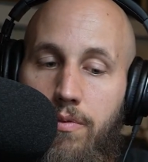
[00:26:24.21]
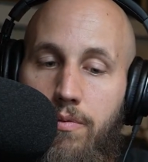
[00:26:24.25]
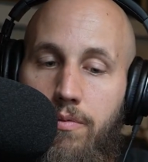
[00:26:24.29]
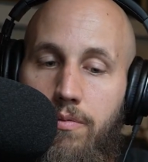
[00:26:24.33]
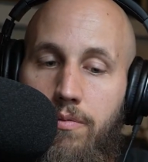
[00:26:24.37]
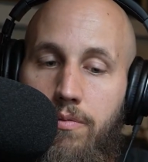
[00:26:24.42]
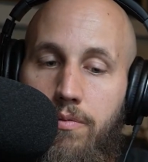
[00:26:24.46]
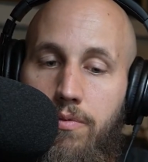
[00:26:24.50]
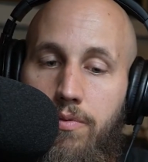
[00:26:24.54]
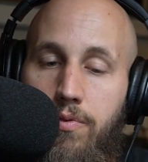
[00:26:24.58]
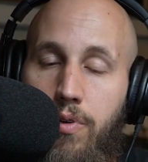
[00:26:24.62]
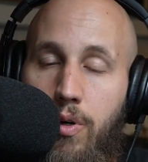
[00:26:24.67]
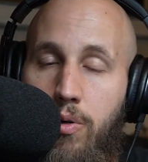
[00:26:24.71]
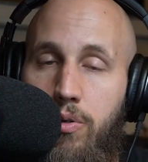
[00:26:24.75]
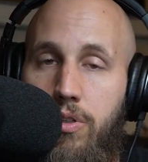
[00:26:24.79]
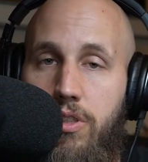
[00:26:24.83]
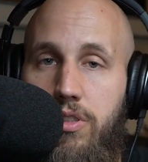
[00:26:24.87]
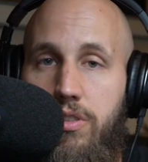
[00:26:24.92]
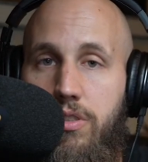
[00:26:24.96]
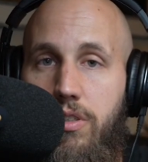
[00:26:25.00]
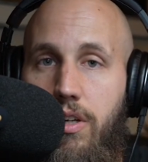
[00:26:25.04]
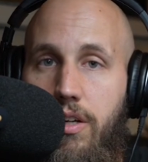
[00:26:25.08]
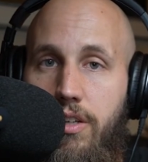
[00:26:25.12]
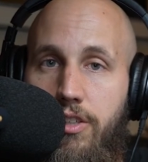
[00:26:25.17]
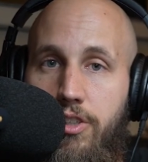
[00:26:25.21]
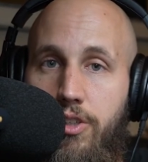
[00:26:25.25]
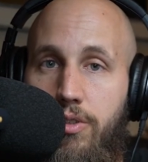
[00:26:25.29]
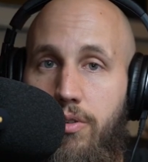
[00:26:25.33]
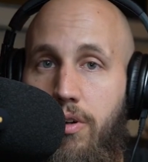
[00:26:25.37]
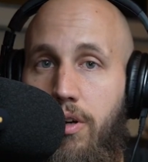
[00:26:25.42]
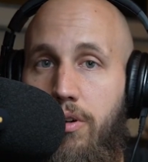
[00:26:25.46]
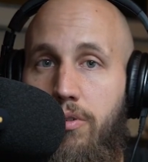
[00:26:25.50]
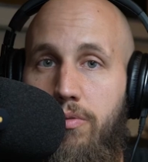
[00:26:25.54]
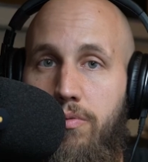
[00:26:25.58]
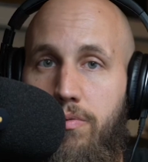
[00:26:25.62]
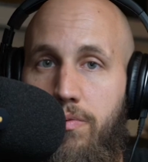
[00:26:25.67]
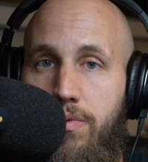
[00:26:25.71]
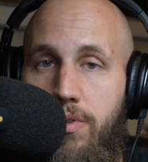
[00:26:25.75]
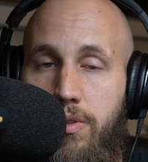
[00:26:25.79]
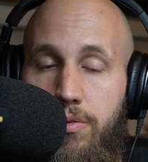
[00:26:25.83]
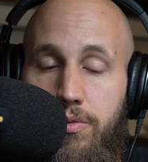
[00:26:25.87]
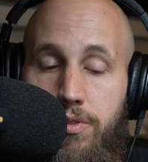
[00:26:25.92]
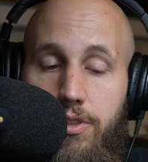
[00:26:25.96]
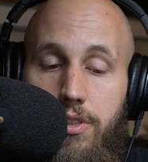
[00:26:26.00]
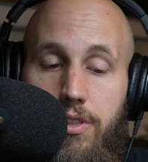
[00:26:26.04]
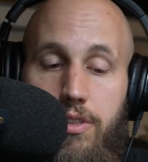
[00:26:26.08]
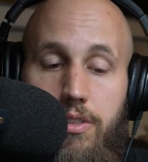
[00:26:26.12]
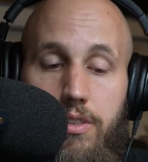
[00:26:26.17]
focused on your own
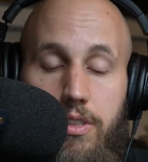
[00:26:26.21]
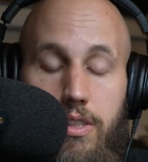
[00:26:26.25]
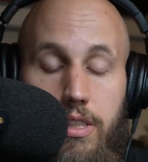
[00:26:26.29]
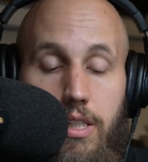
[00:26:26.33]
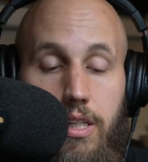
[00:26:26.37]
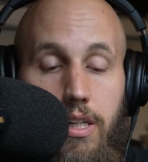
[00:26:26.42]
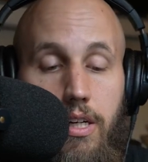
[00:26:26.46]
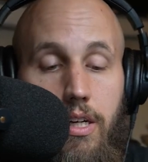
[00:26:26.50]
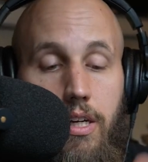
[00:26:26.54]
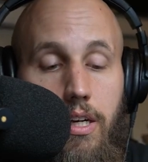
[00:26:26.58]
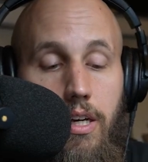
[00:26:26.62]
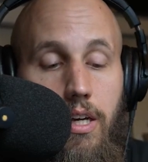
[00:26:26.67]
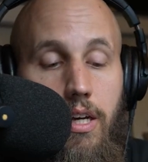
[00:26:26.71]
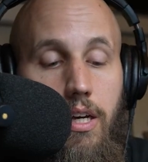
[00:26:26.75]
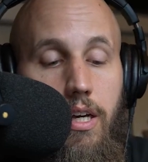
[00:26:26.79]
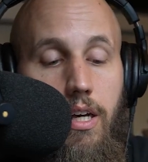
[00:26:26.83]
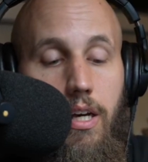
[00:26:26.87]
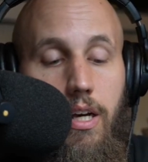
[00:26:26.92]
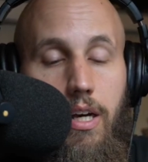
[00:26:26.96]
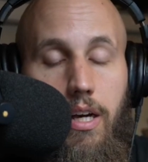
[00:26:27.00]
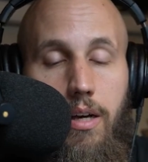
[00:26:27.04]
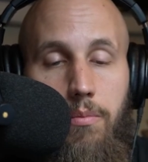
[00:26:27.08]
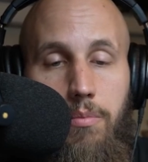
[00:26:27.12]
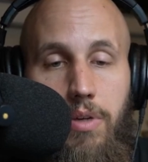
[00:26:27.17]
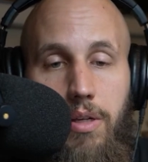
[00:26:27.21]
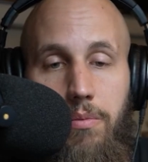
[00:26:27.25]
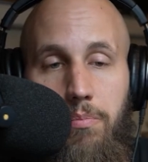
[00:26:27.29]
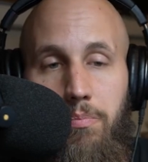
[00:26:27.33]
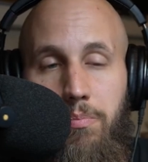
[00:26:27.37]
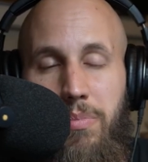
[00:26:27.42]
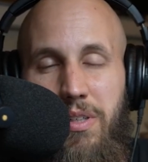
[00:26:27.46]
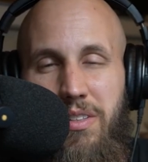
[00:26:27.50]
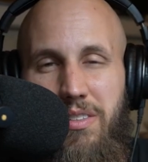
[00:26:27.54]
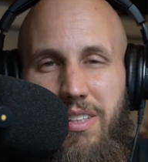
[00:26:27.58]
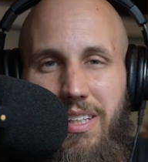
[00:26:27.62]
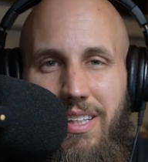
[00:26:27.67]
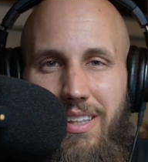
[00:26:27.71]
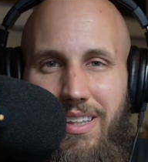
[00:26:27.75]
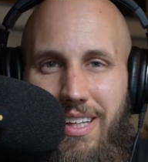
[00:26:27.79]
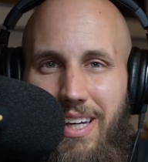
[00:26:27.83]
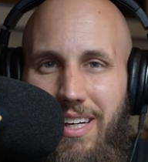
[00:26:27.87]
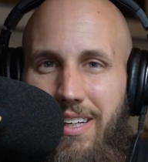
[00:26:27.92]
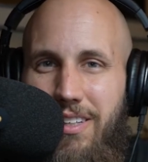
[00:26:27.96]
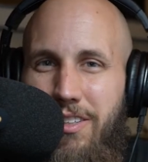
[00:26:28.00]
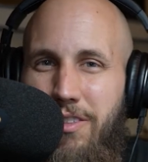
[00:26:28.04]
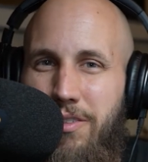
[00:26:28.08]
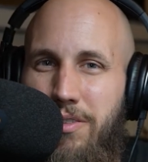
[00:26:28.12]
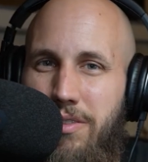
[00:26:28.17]
future and building that
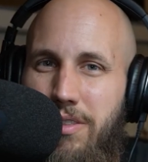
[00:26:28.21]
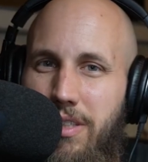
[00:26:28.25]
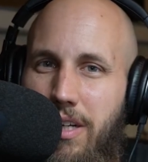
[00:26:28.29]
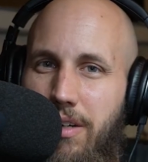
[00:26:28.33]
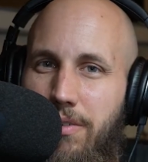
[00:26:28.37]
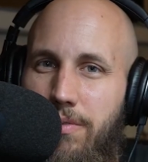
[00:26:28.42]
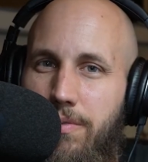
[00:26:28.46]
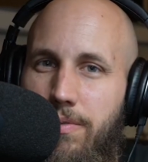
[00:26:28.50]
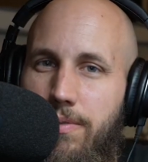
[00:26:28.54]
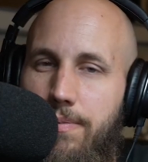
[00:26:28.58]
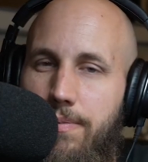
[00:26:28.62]
yourself.